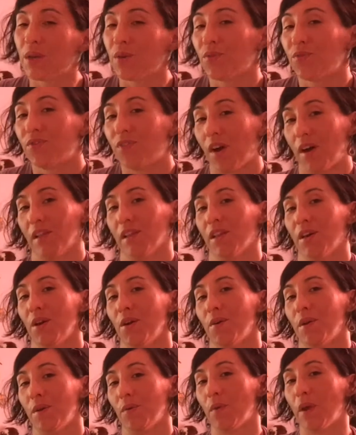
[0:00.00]

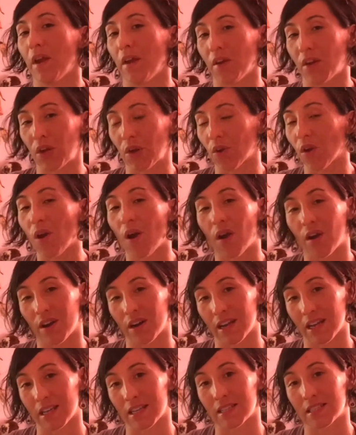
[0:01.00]
follow and where your heart
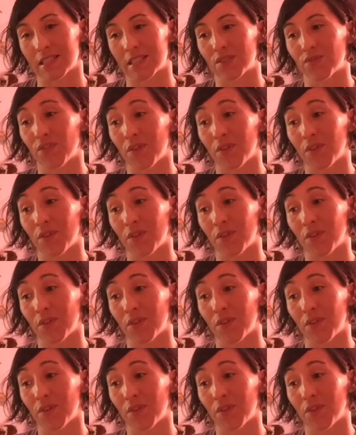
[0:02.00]
is.